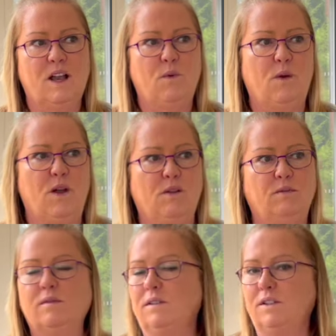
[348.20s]

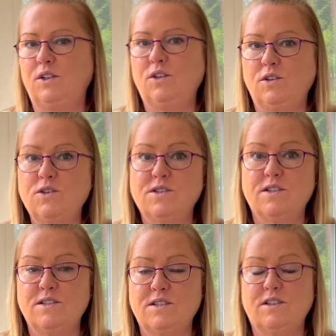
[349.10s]
Well, you can use it
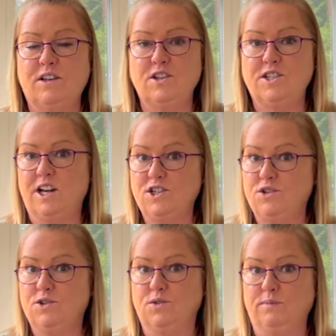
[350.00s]
as a negotiation
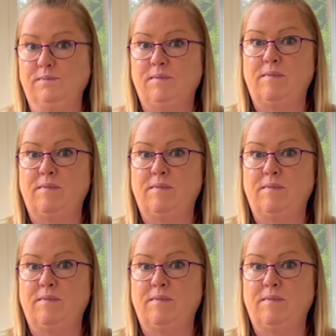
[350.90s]
tool.